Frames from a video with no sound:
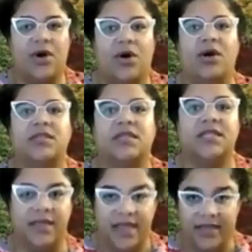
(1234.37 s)
and it's hard to
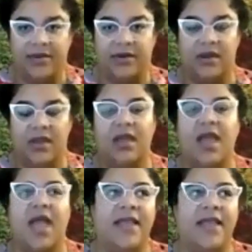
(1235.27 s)
get together,
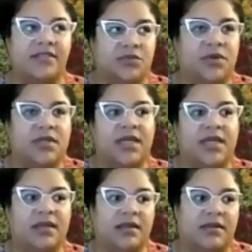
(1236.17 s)
and that's the one
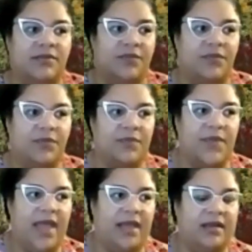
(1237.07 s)
thing
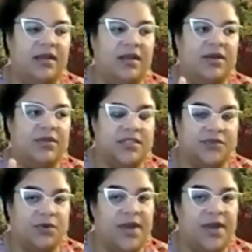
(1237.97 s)
that the
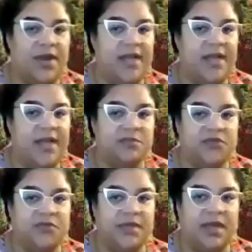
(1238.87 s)
civil rights
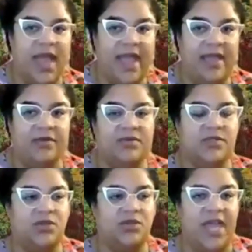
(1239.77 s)
movement had, it
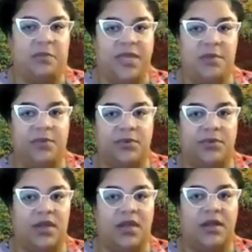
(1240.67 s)
was you had people
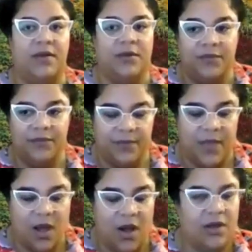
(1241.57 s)

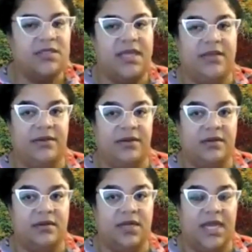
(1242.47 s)
all
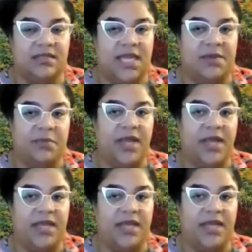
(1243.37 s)
together in the same
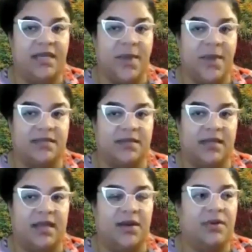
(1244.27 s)
place
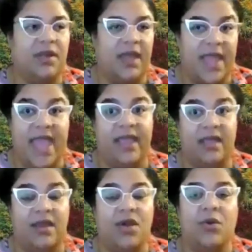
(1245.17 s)
basically, and they were like,
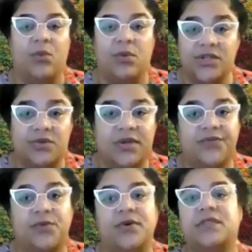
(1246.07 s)
hey, we're
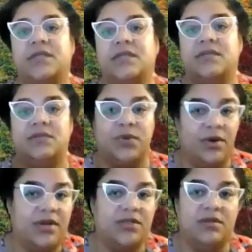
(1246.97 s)
joining forces,
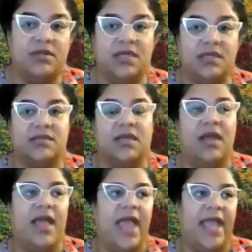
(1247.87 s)
we're going to do this,
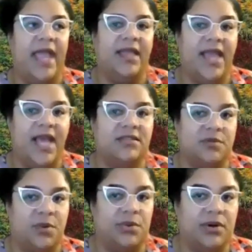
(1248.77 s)
and they had
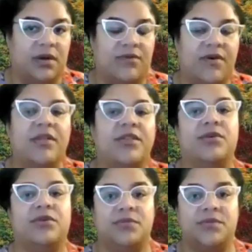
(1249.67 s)
support of
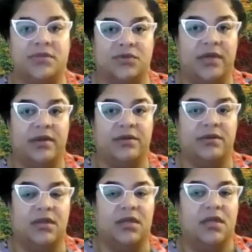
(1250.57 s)
other groups as
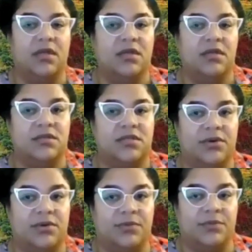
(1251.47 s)
well.
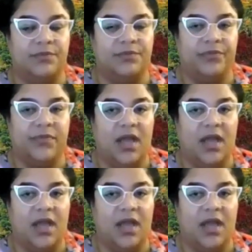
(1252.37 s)
So